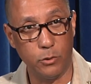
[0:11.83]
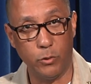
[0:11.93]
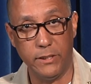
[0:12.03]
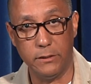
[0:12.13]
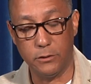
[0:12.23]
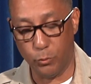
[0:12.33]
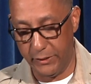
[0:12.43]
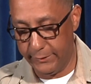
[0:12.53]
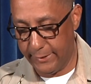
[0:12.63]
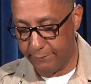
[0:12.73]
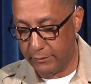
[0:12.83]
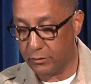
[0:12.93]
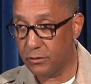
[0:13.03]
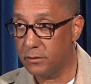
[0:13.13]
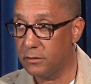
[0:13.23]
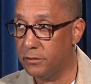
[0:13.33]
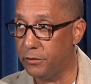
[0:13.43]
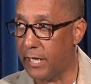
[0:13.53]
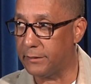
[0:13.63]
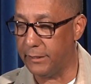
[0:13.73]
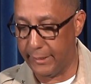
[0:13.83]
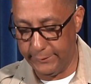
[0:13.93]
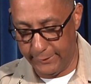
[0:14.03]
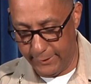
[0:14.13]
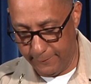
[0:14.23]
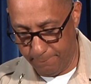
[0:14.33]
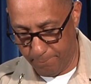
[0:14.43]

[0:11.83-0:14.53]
27, 2019.